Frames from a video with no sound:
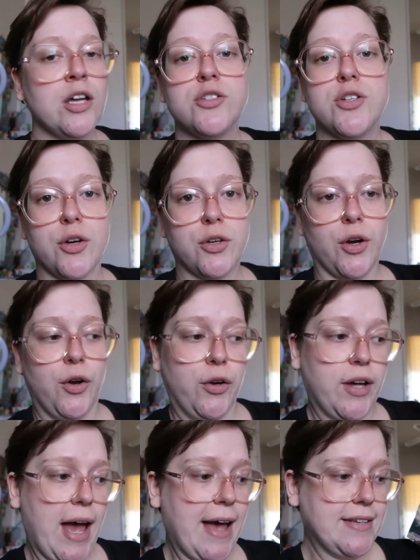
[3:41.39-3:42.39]
Toko,
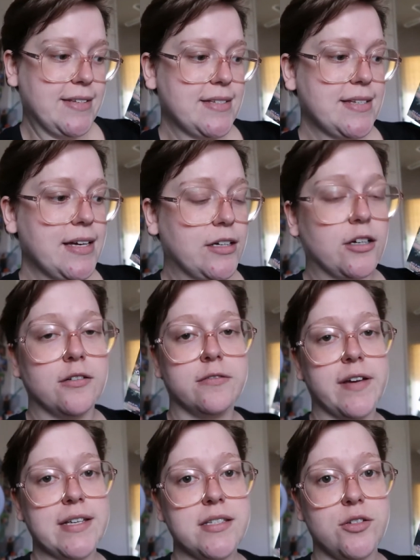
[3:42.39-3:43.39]
has
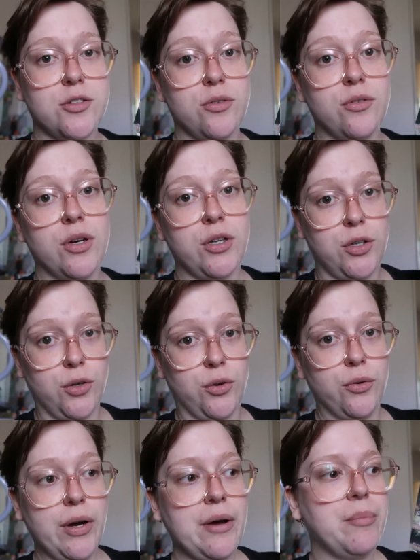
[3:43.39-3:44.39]
confessed to
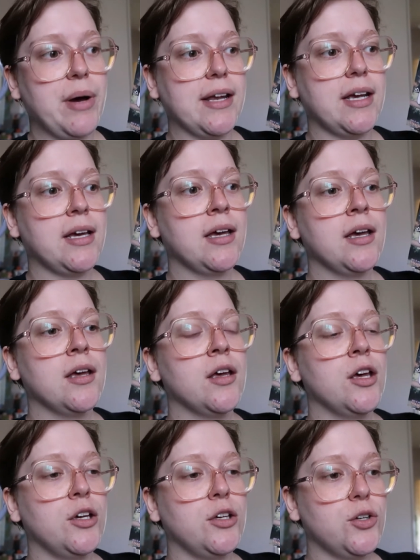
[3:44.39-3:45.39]
Yuu, but
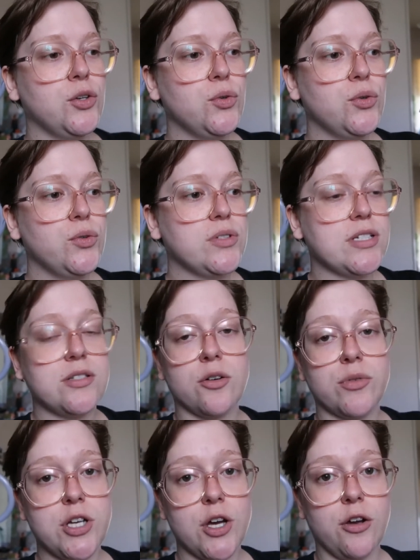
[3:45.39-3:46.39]
you does not
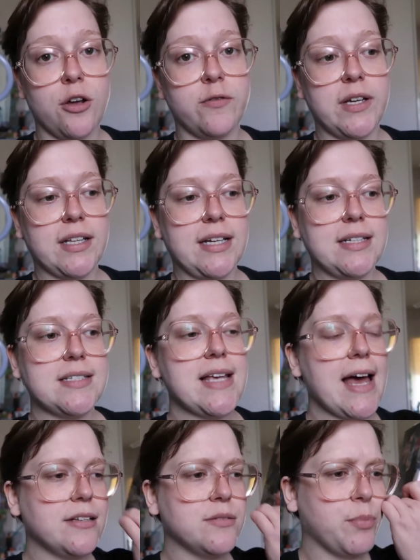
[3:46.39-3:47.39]
return her feelings,
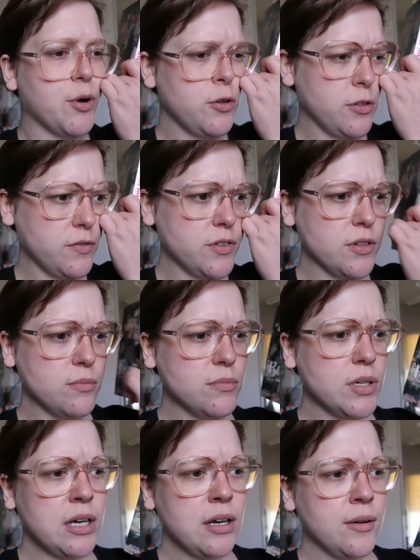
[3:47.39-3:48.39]
and both of
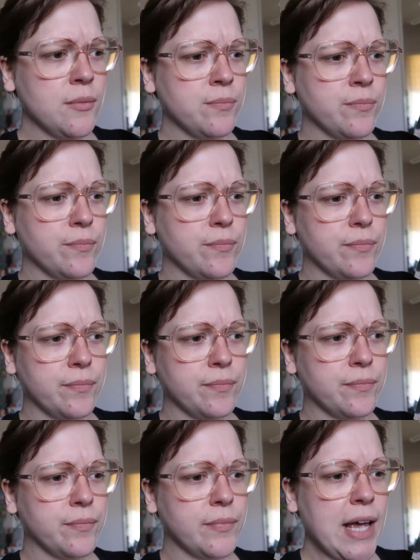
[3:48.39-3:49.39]
them
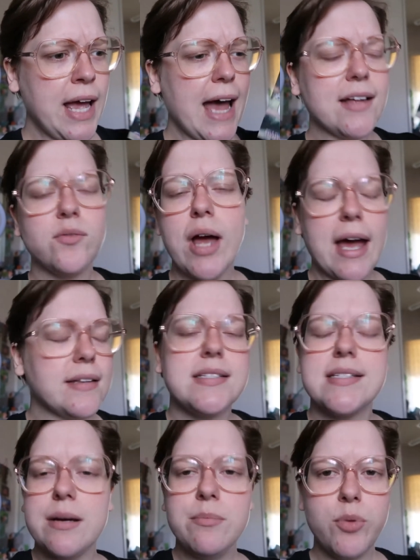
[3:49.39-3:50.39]
at, at
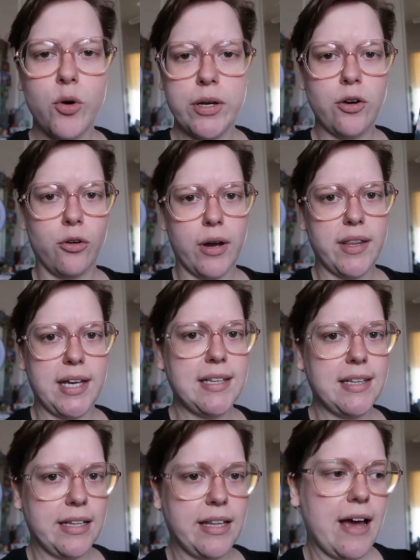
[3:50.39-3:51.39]
some point or other
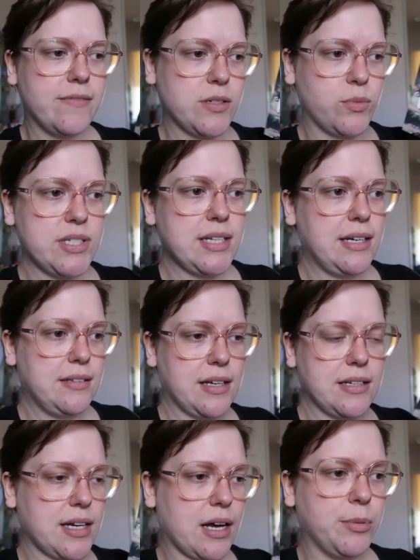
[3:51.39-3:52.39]
in their lives, and we see
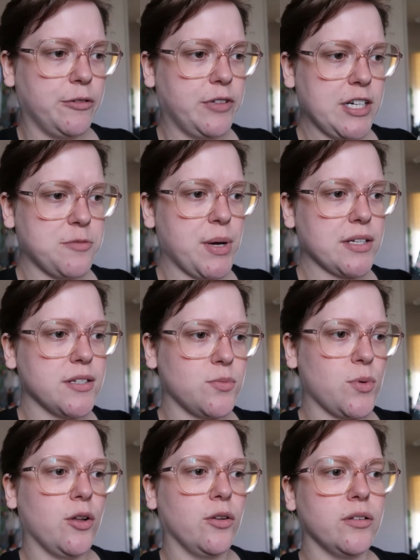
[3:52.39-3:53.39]
there's a couple of flashbacks as
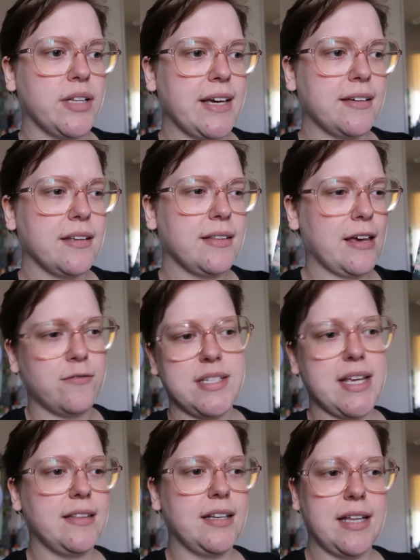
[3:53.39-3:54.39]
well, like they've
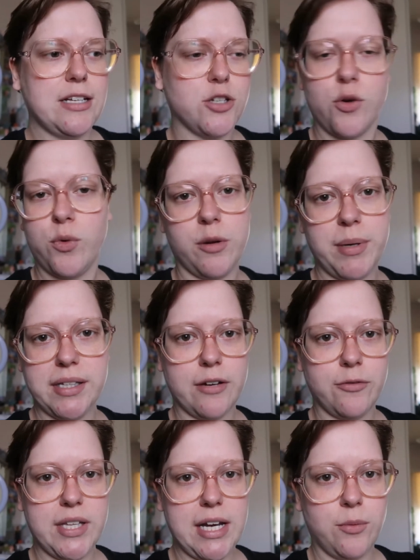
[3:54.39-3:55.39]
said that they don't want to be in
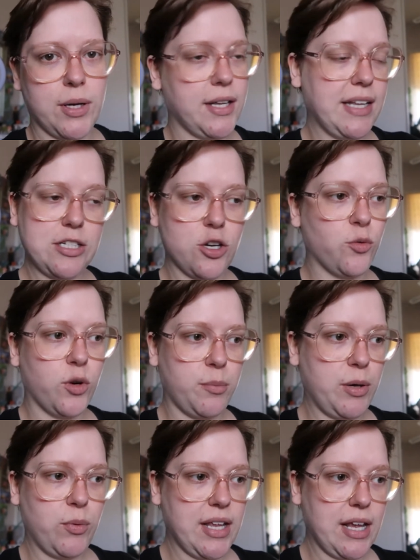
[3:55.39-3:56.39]
love with anyone and they don't want to
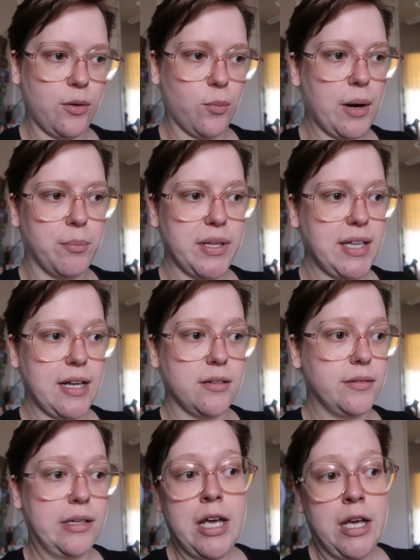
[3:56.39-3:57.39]
be with anyone, but
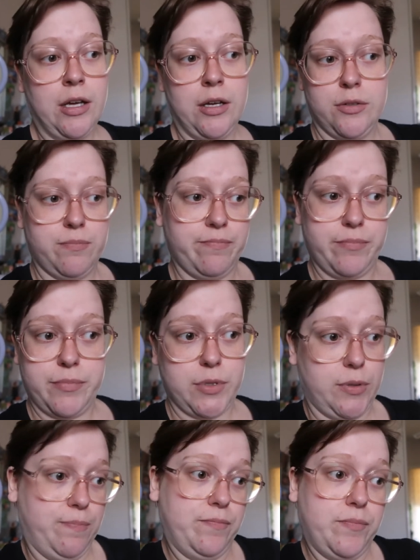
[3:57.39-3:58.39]
then
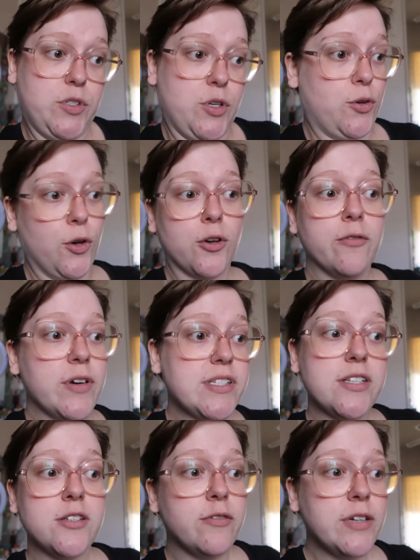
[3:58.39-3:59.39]
Toko
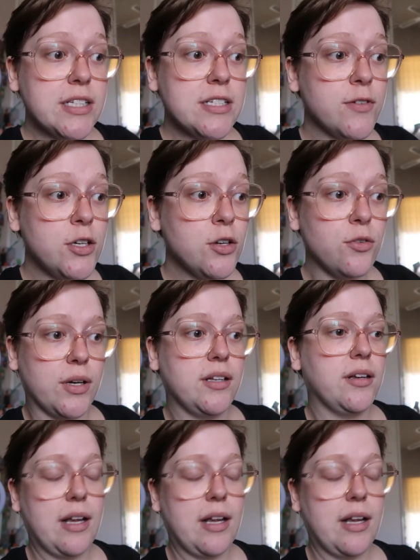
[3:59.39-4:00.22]
confesses her feelings for Yuu and,